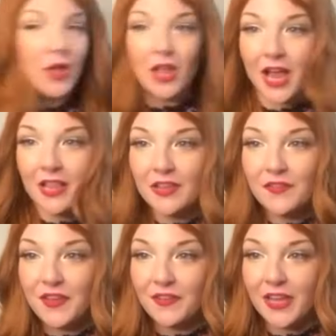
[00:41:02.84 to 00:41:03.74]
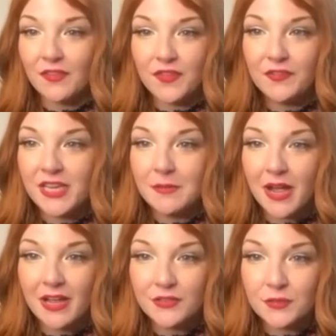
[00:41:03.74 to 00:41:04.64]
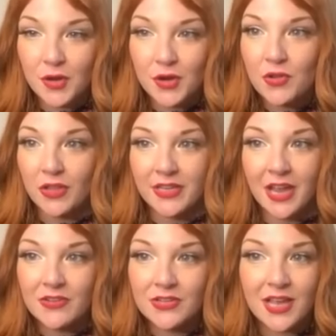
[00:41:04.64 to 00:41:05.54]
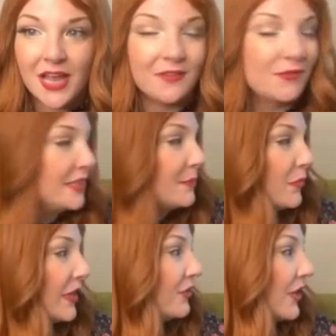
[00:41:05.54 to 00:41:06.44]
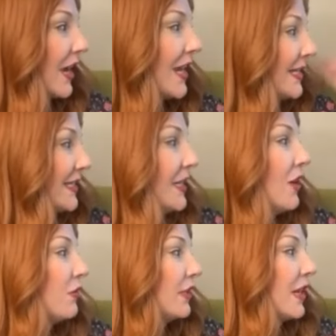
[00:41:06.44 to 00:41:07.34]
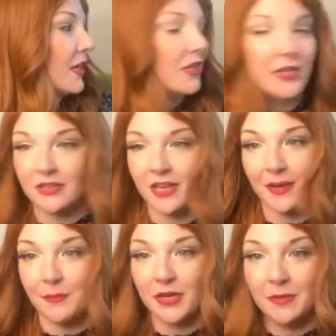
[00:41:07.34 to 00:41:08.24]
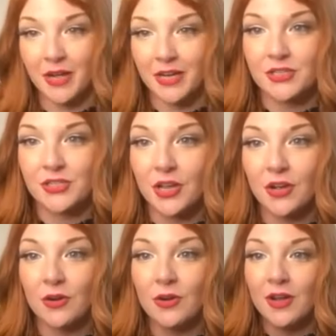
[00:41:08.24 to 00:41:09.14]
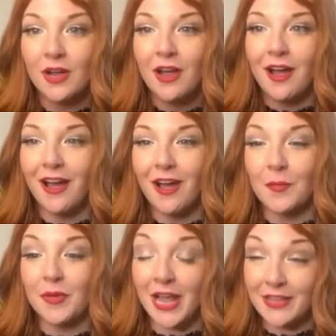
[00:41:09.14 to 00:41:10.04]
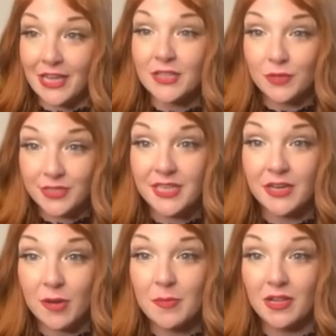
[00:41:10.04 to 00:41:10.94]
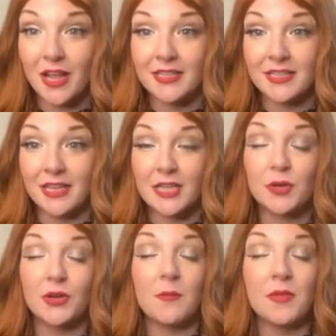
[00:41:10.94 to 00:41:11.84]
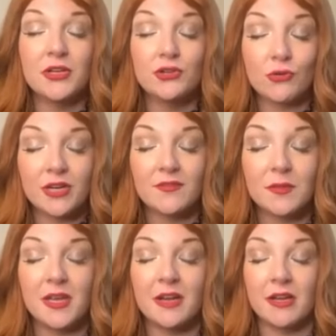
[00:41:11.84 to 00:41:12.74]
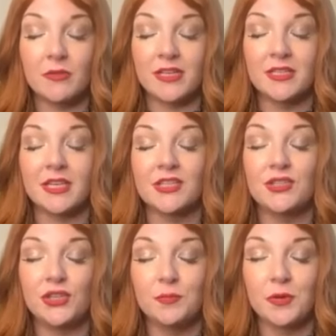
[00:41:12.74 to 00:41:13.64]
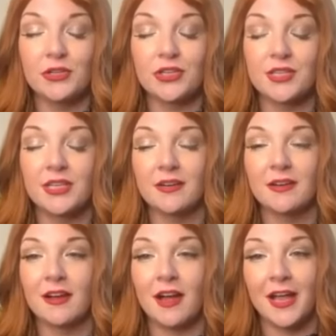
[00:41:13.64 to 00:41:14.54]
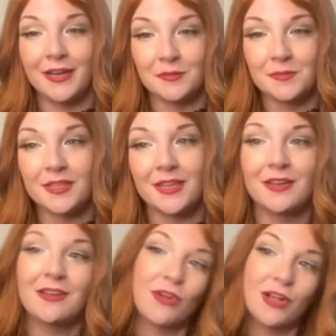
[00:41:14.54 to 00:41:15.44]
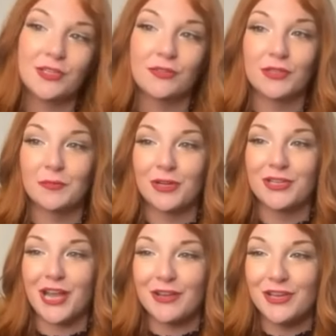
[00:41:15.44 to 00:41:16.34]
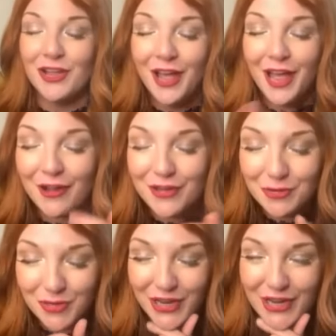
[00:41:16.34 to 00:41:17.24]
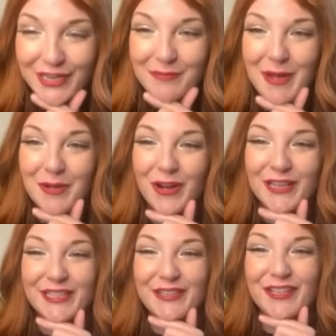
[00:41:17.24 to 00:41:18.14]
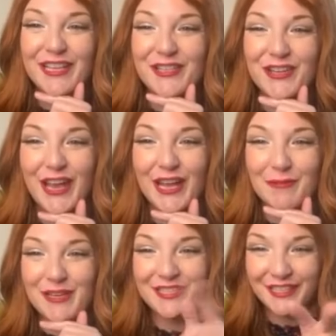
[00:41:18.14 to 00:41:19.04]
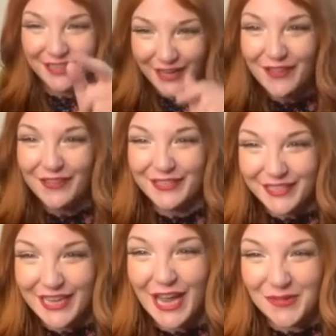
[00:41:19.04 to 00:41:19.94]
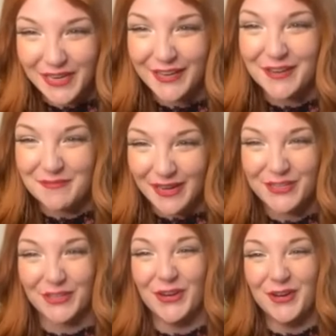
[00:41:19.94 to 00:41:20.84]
Well, I live like 15 miles from Oakland, the other side of this bridge. Like I can see Oakland on a clear day, pretty much. Oh, okay. So. And that's where it's decriminalized, and that's where a majority of the Bay Area residents do purchase their items and then cross over the bridge. How you were talking about crossing over to get your cannabis, this is how we get our mushrooms.